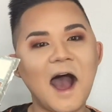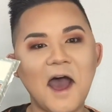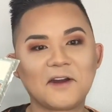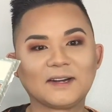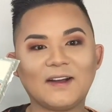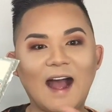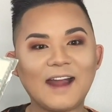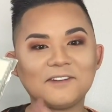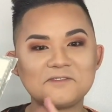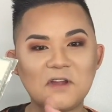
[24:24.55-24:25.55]
I don't know. I
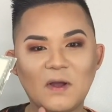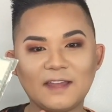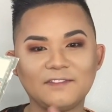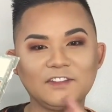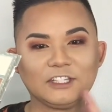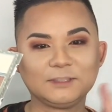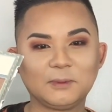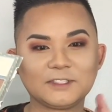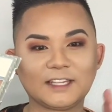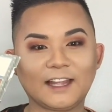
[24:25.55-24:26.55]
don't know if you're
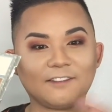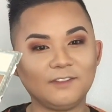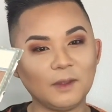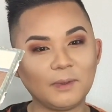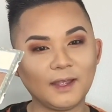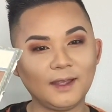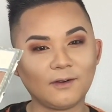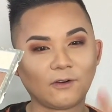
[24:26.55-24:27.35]
supposed to like flip it